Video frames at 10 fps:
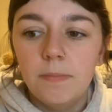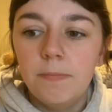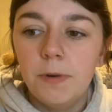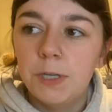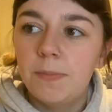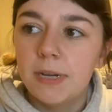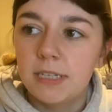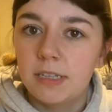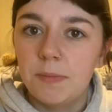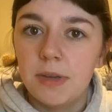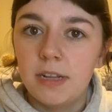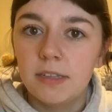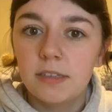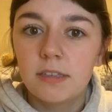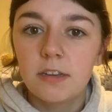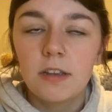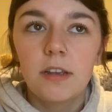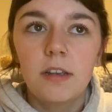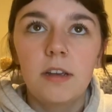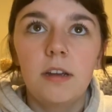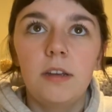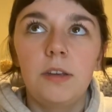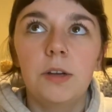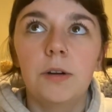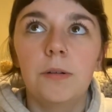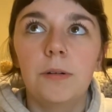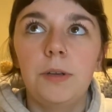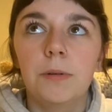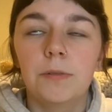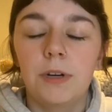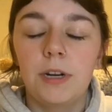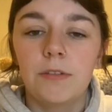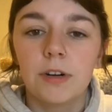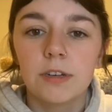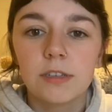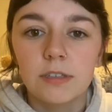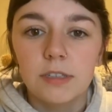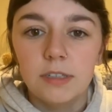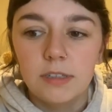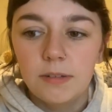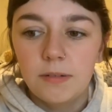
which basically means you were running rehearsal